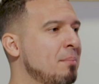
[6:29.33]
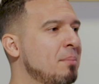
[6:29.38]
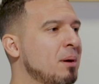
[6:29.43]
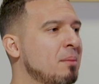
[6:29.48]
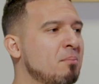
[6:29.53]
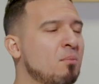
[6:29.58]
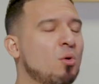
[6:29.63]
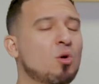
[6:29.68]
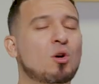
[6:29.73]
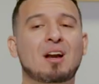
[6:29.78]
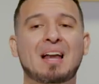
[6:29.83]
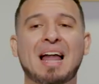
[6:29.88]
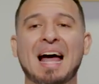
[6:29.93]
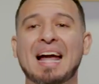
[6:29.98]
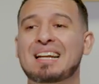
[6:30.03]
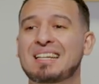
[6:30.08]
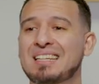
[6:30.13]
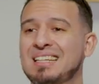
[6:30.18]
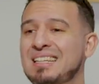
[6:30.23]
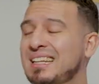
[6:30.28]
But more
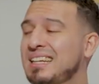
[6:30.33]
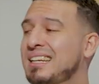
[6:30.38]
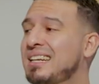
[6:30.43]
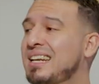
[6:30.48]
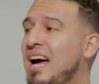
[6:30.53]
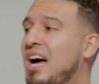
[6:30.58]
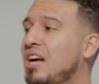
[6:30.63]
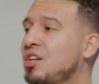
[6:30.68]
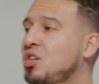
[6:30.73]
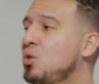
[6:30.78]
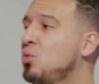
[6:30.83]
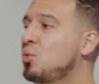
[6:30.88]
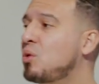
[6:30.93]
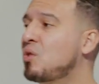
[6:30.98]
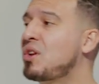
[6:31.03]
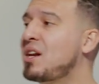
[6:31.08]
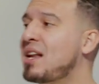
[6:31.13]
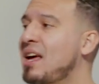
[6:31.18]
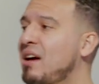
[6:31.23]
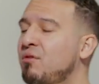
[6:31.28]
likely than not, you
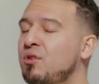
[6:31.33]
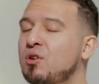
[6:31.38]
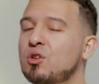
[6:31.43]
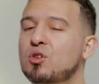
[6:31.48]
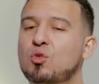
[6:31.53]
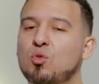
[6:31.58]
will never